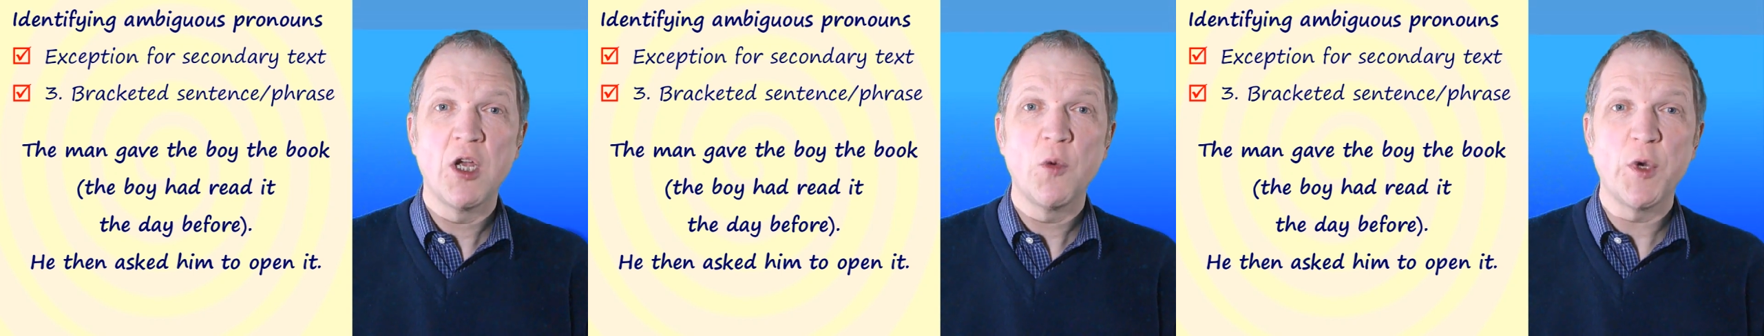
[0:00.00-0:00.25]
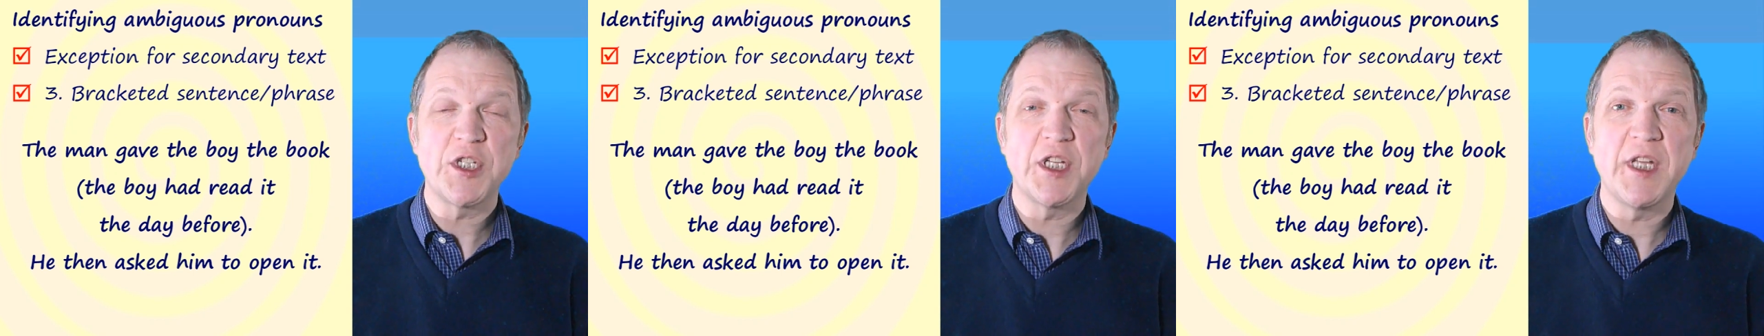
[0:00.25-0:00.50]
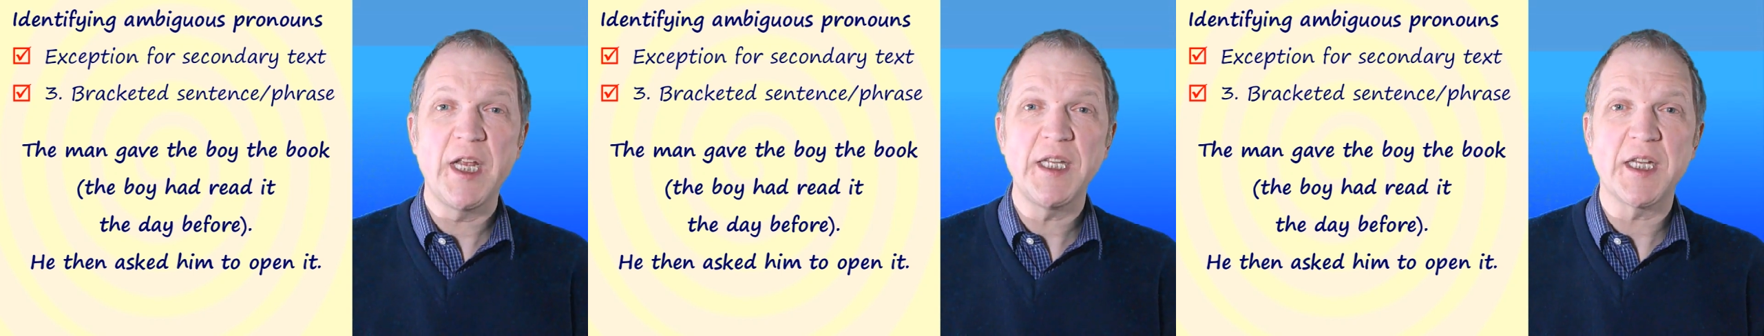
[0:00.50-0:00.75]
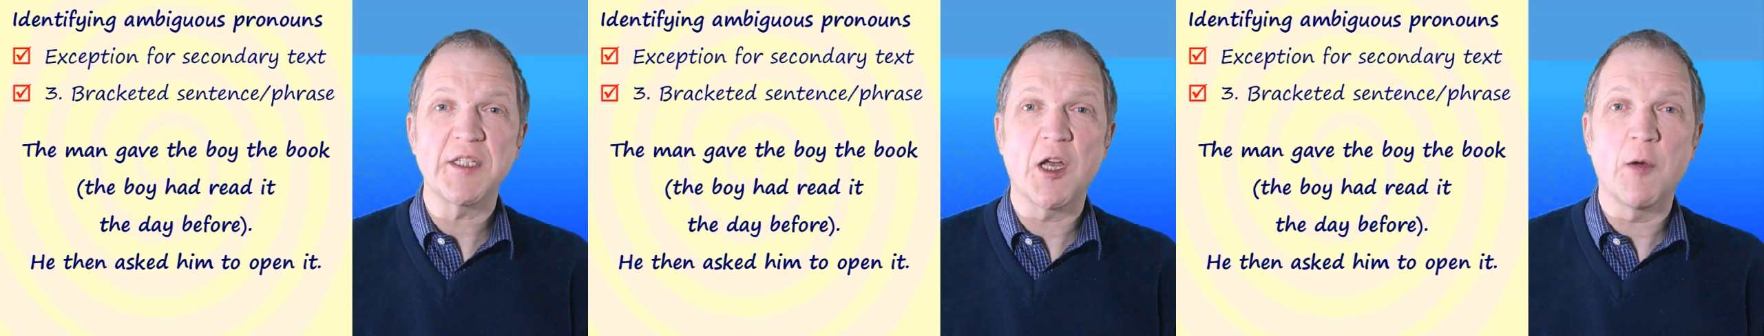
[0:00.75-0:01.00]
which in these
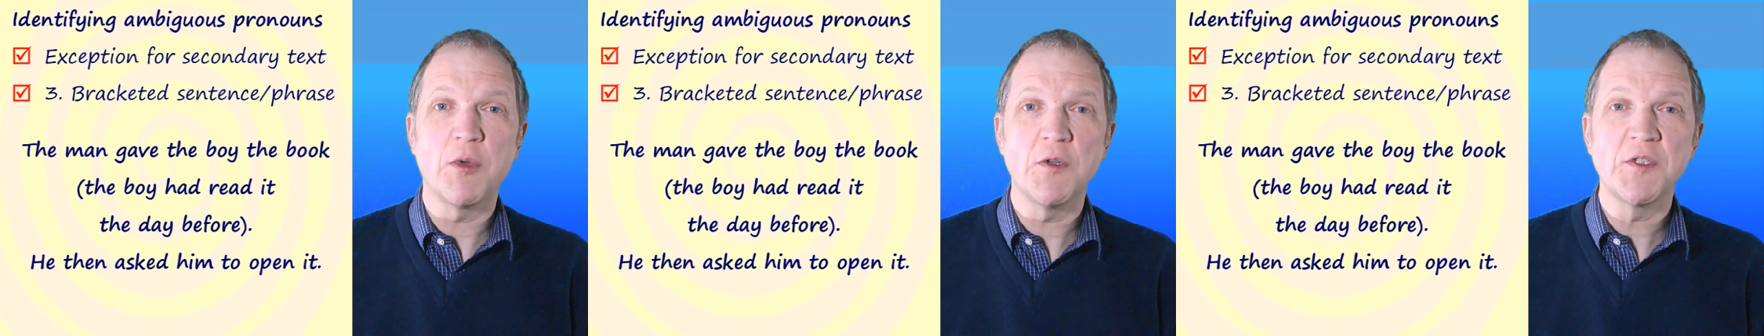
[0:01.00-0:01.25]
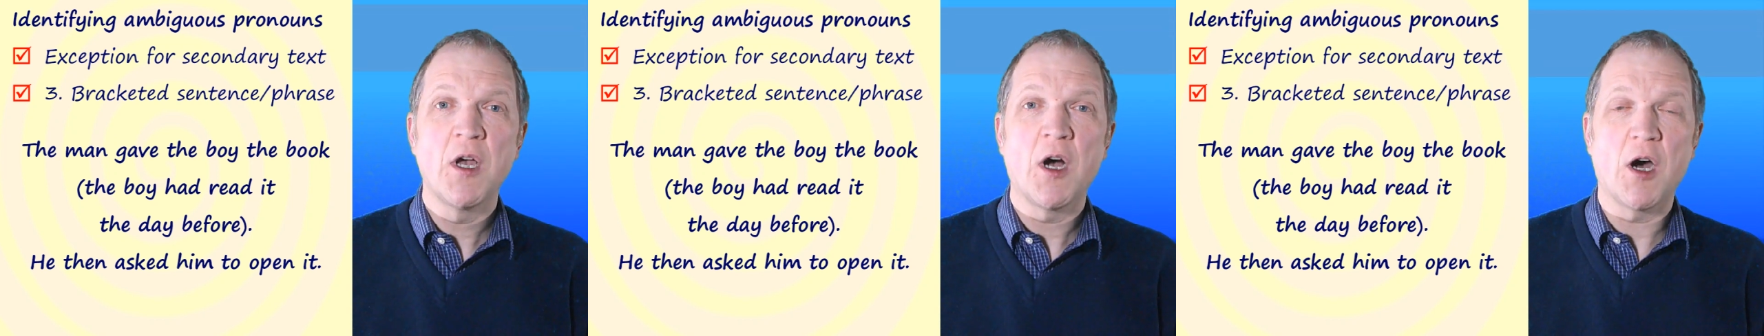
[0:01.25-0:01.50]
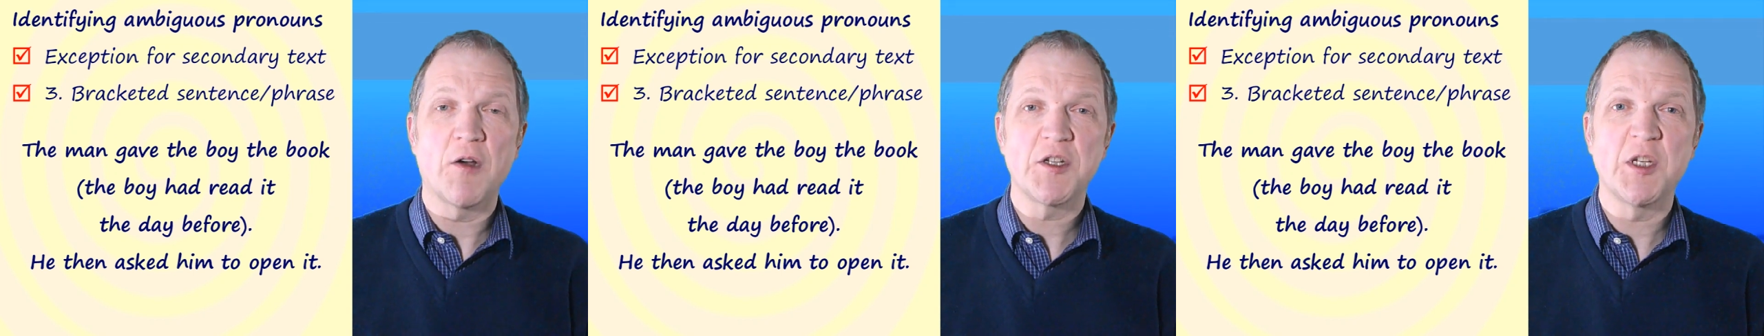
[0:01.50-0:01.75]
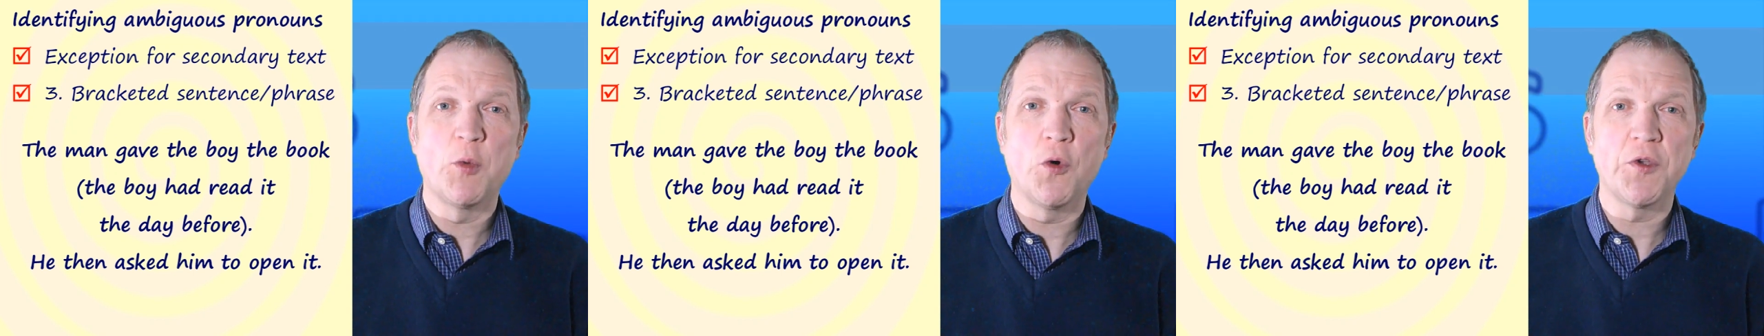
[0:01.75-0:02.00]
examples are a
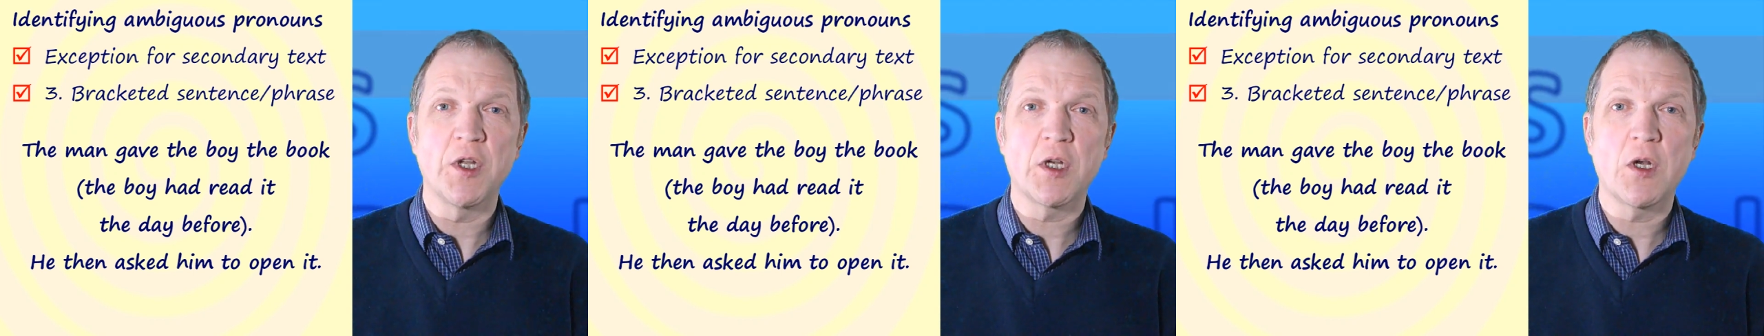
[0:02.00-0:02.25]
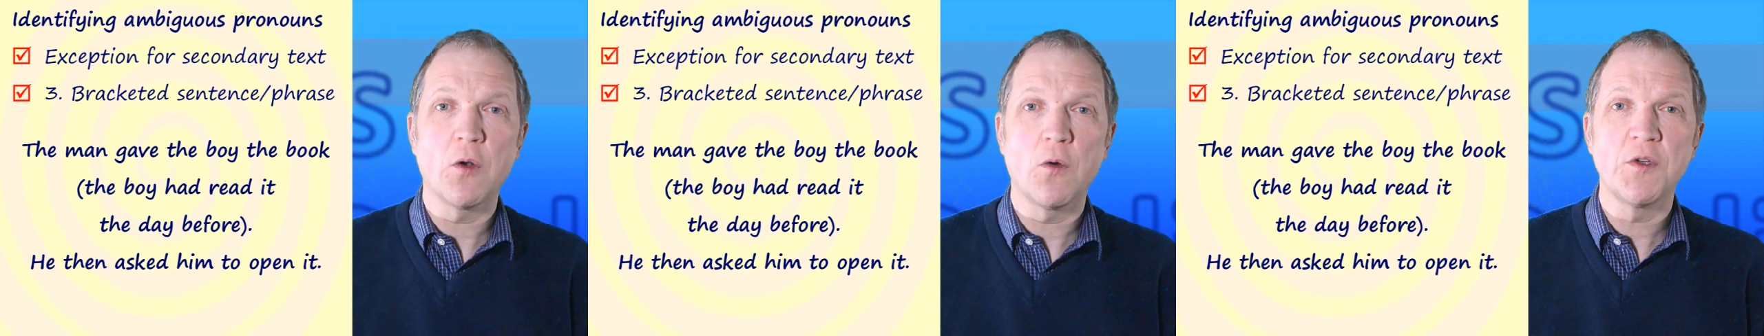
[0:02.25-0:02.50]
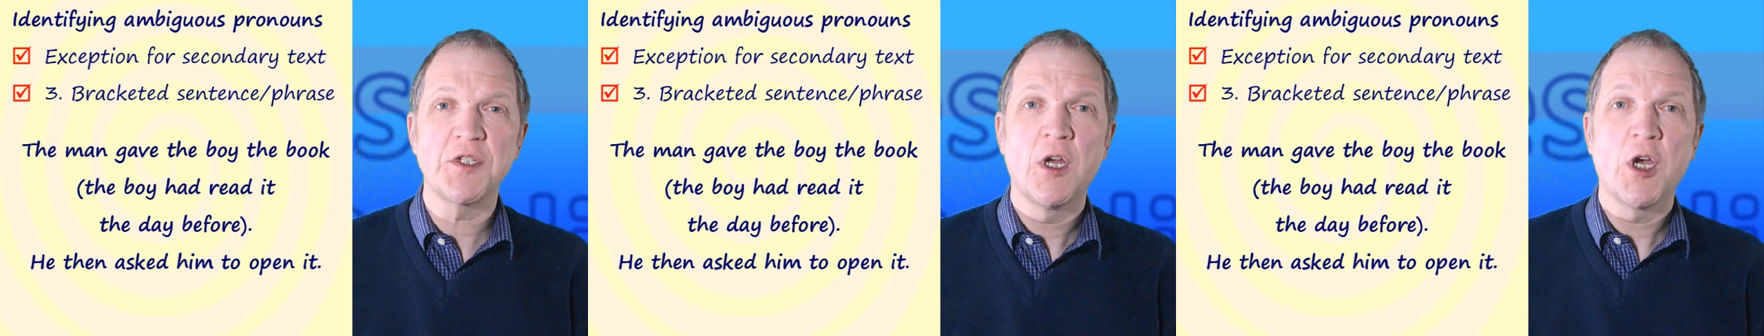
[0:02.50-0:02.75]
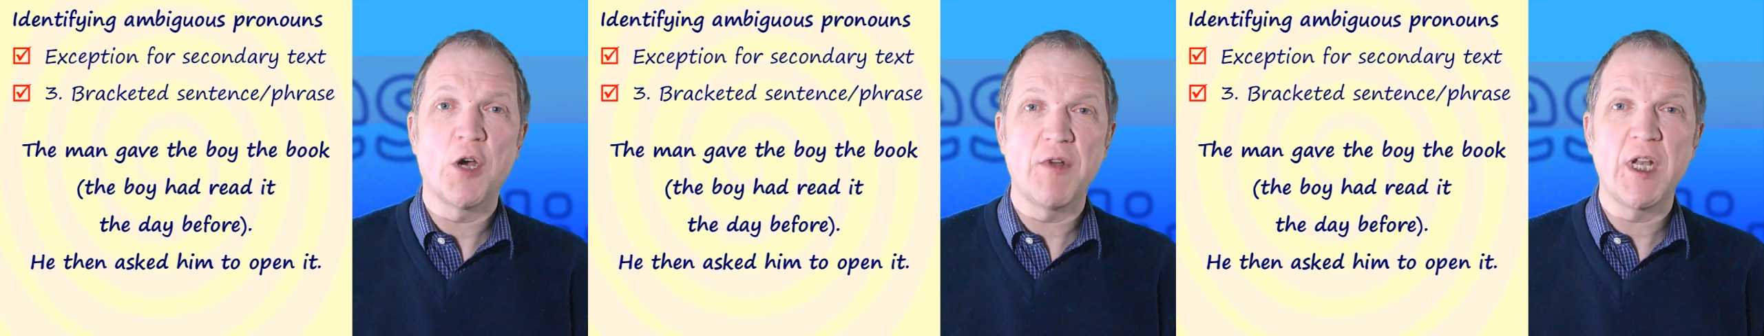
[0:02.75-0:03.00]
subordinate clause,
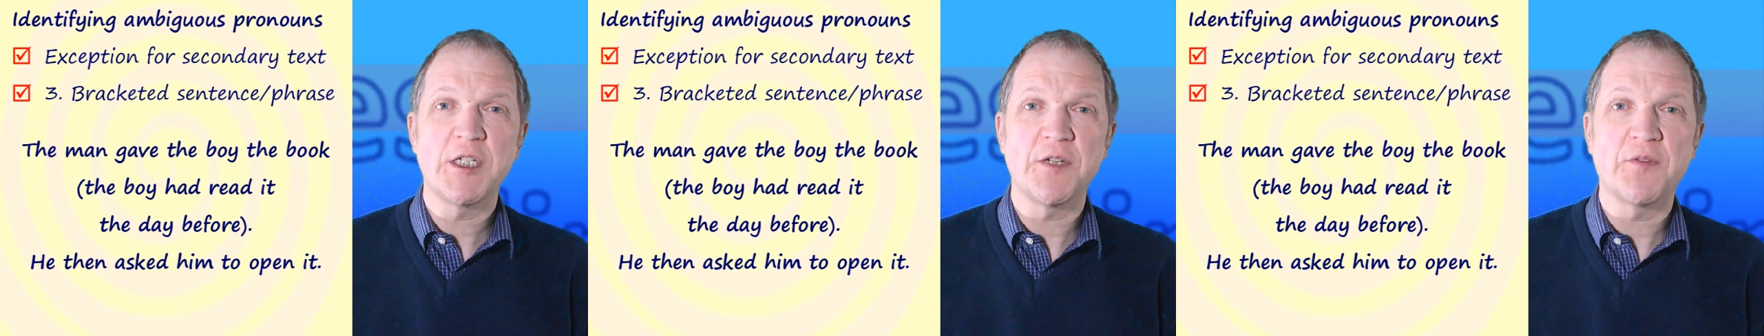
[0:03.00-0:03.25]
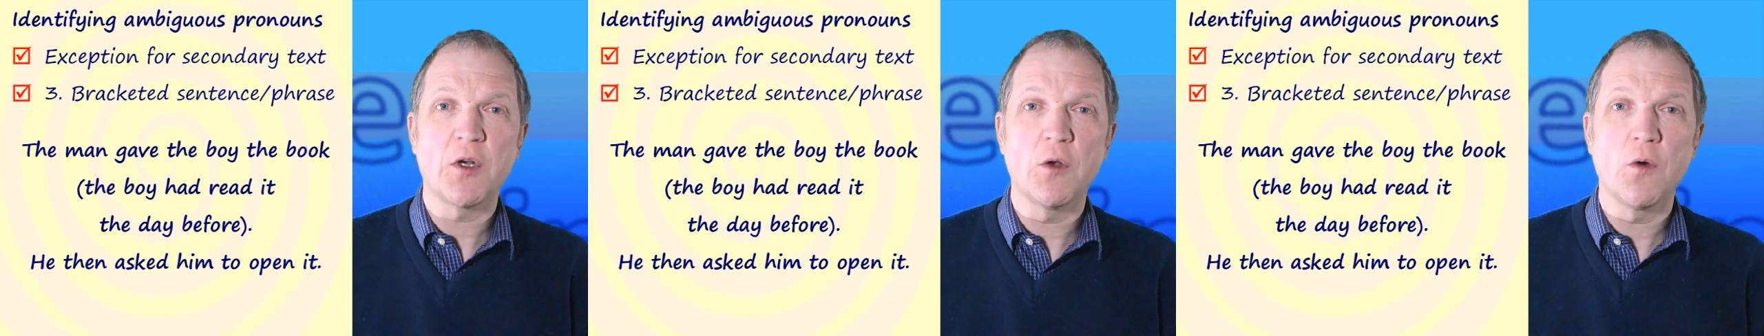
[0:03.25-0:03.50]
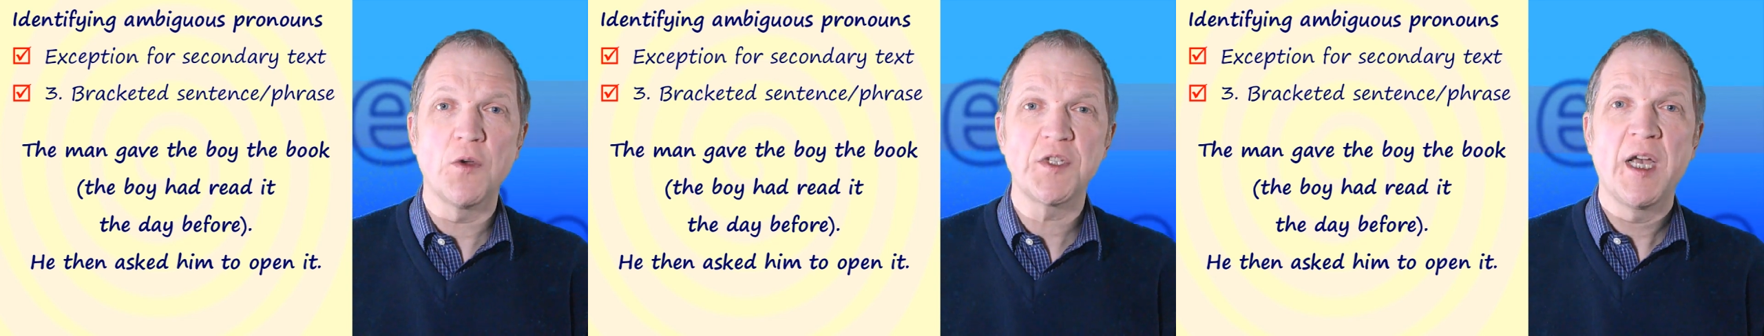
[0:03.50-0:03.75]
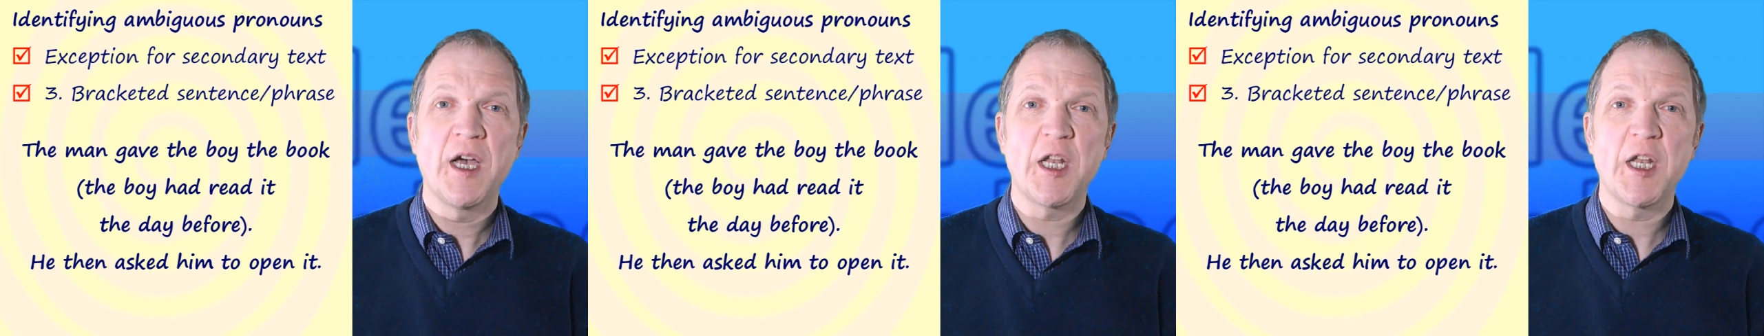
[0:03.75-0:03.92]
a relative clause,